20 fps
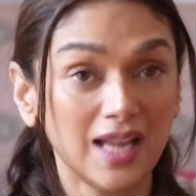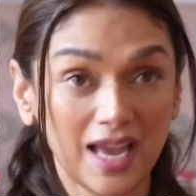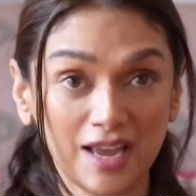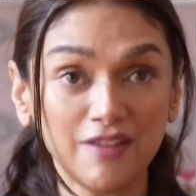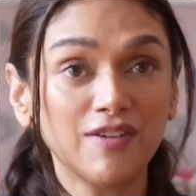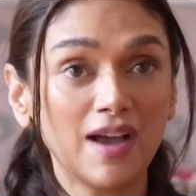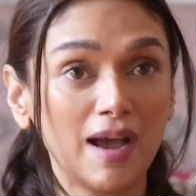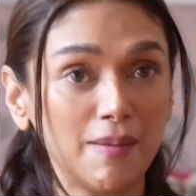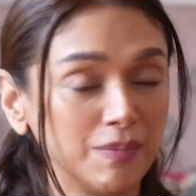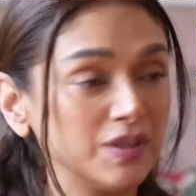
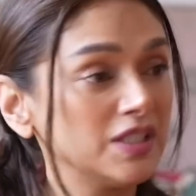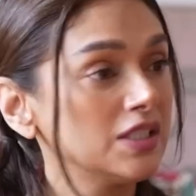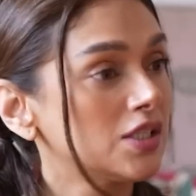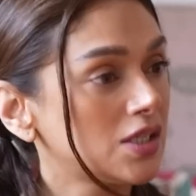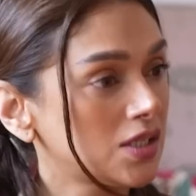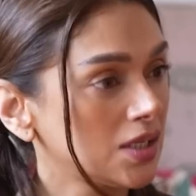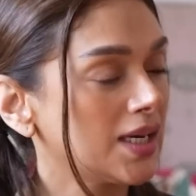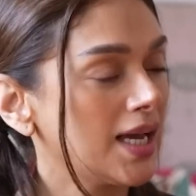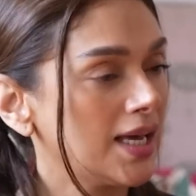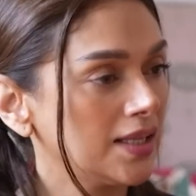life
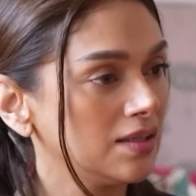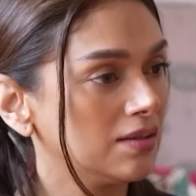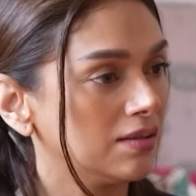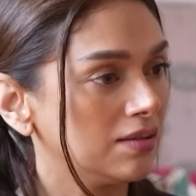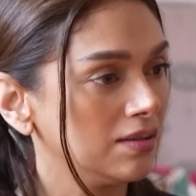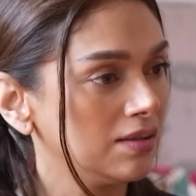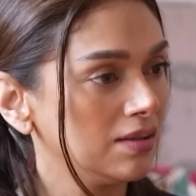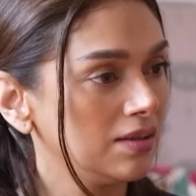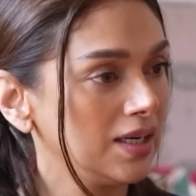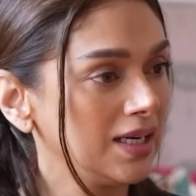happens
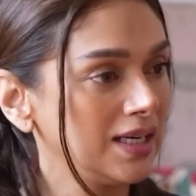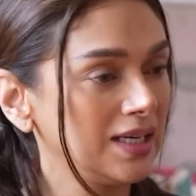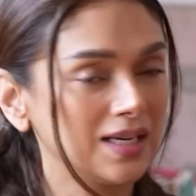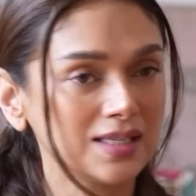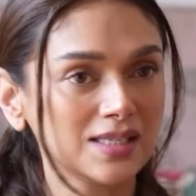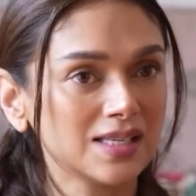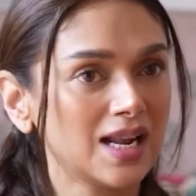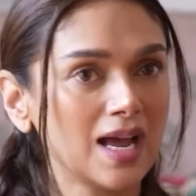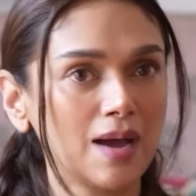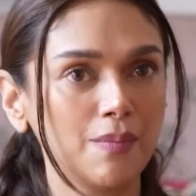together. It
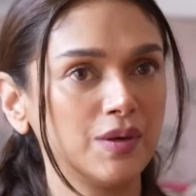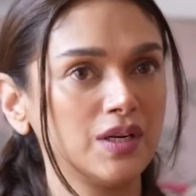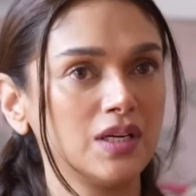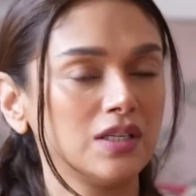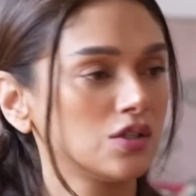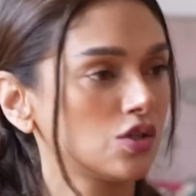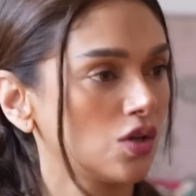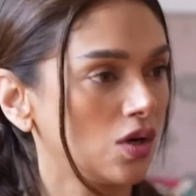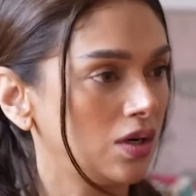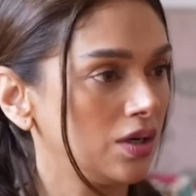doesn't happen
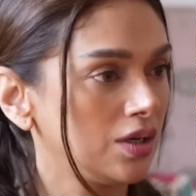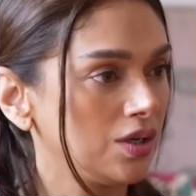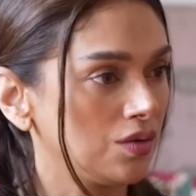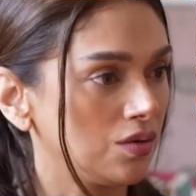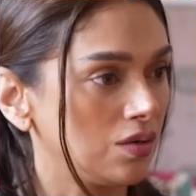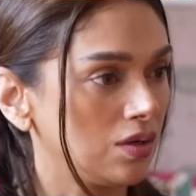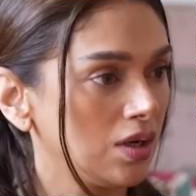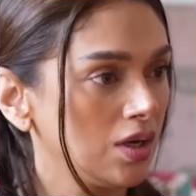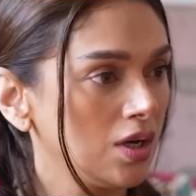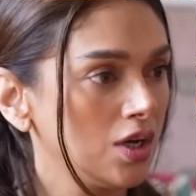in
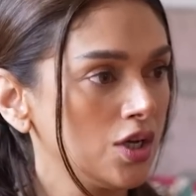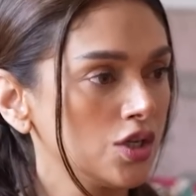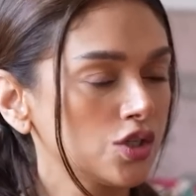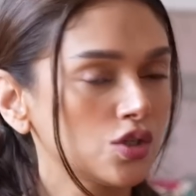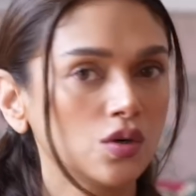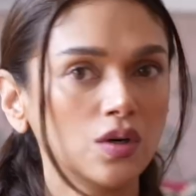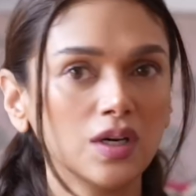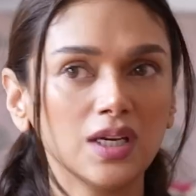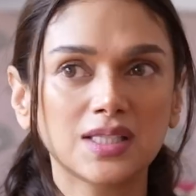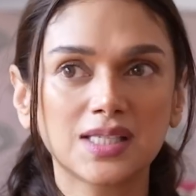solitude.
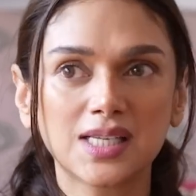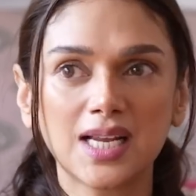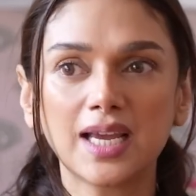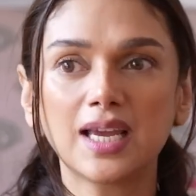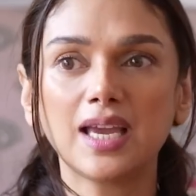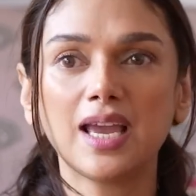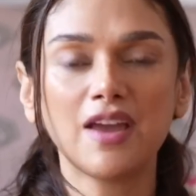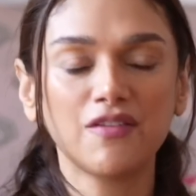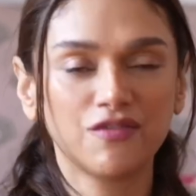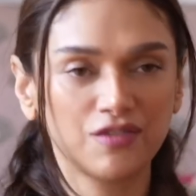So it's
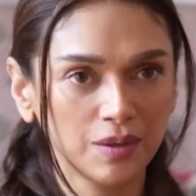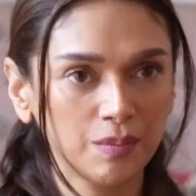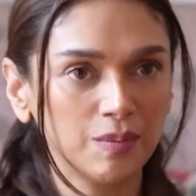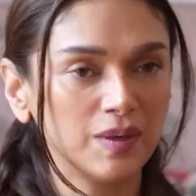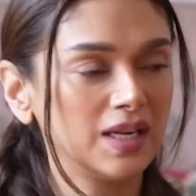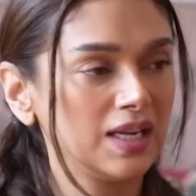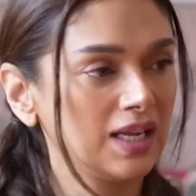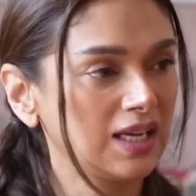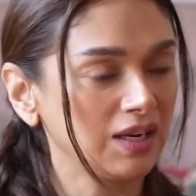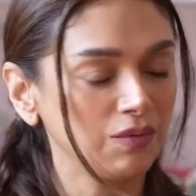like
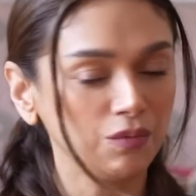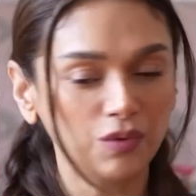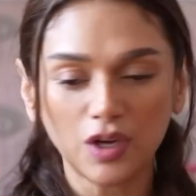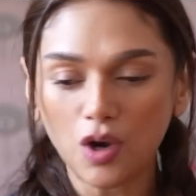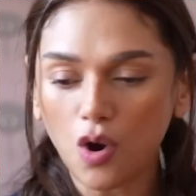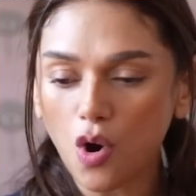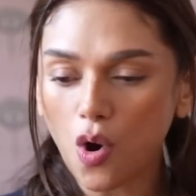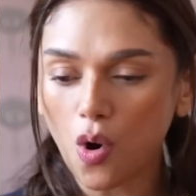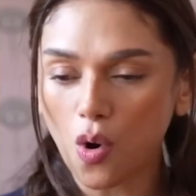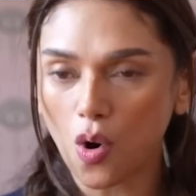everybody can,
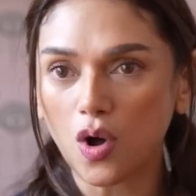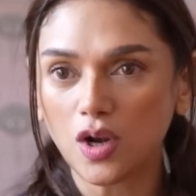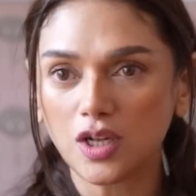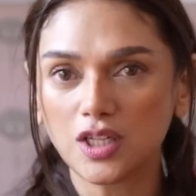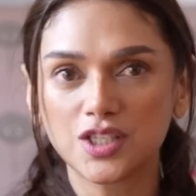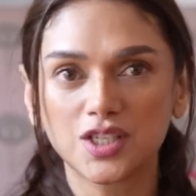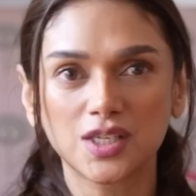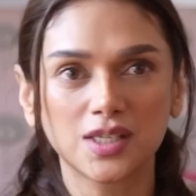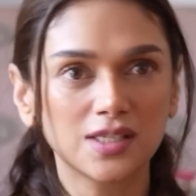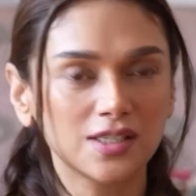we
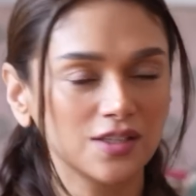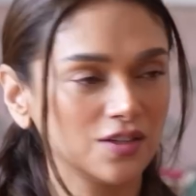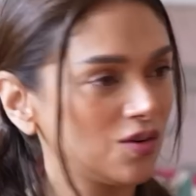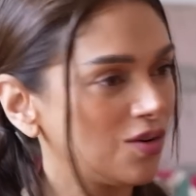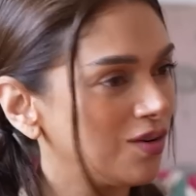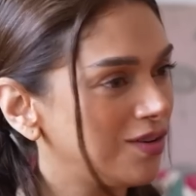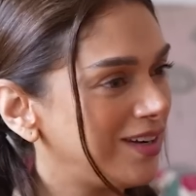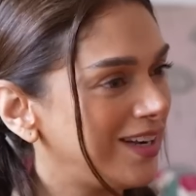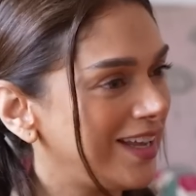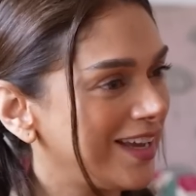all just, you
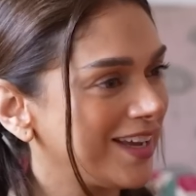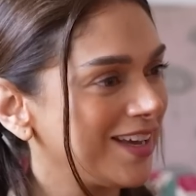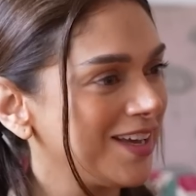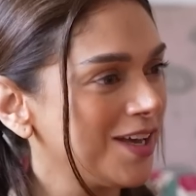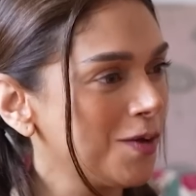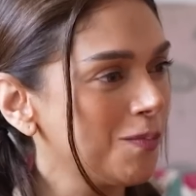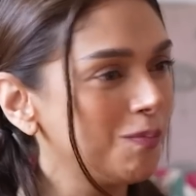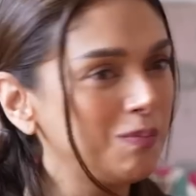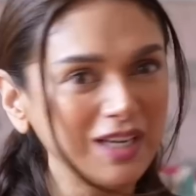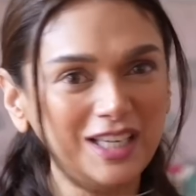know, like,
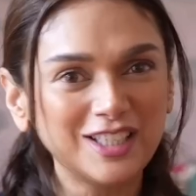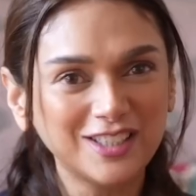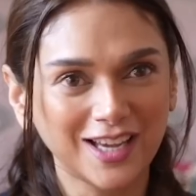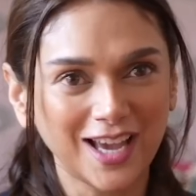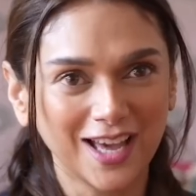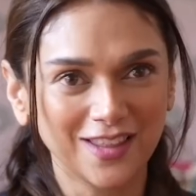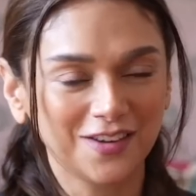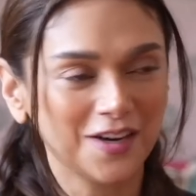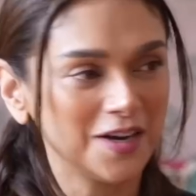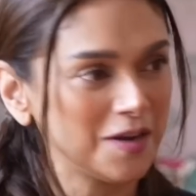be
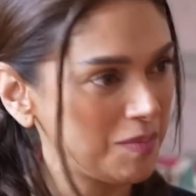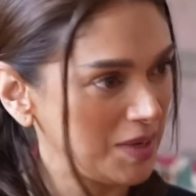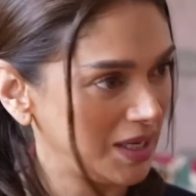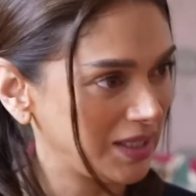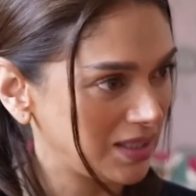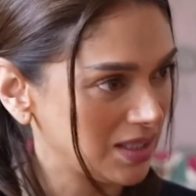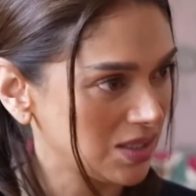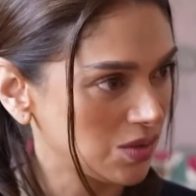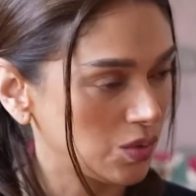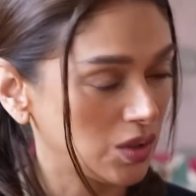together and
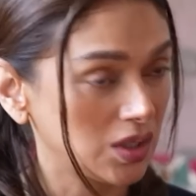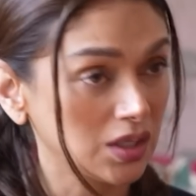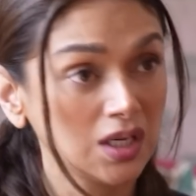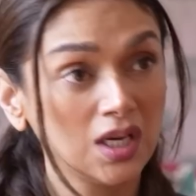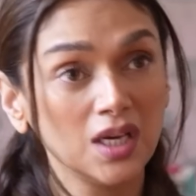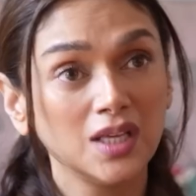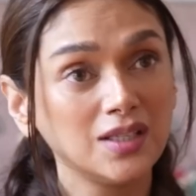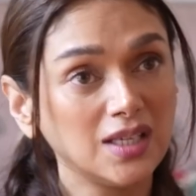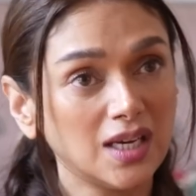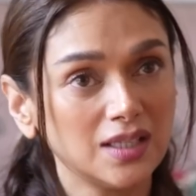make this work.
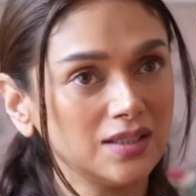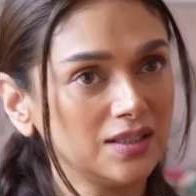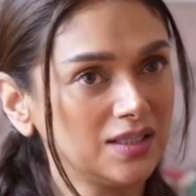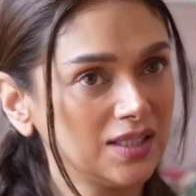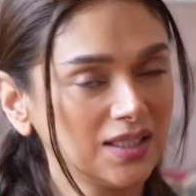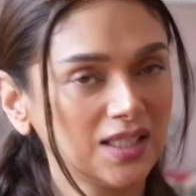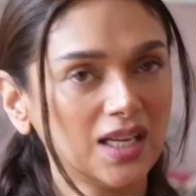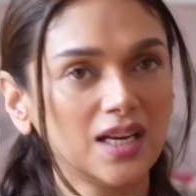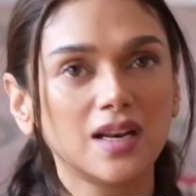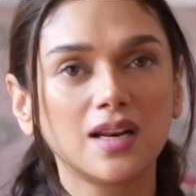The other
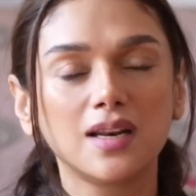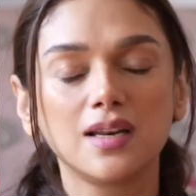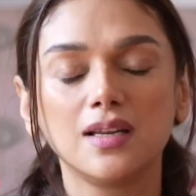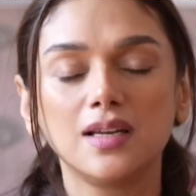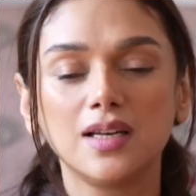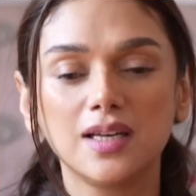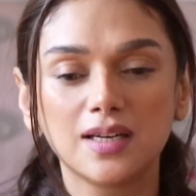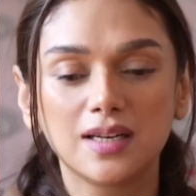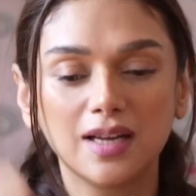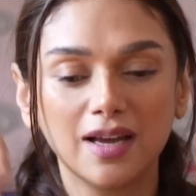thing that
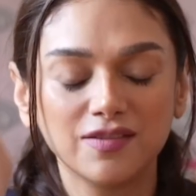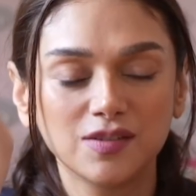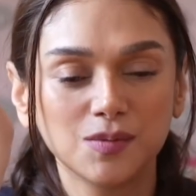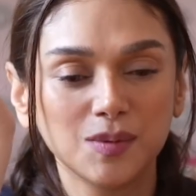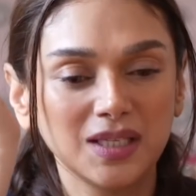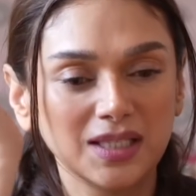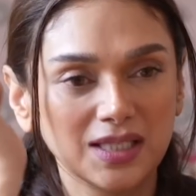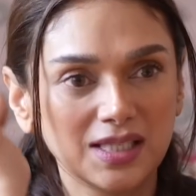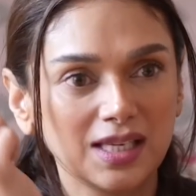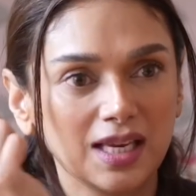really drives
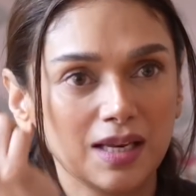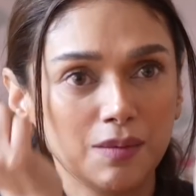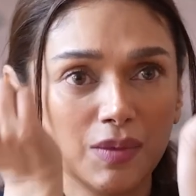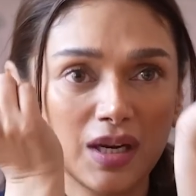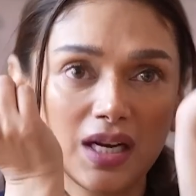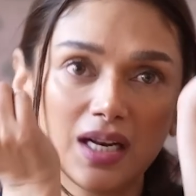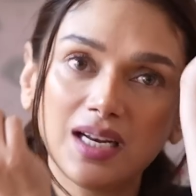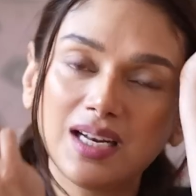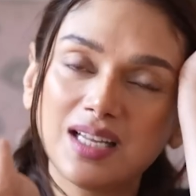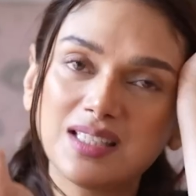me insane,
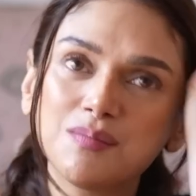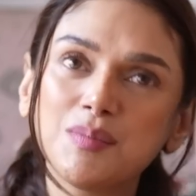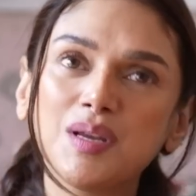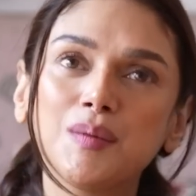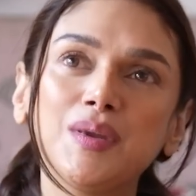but it doesn't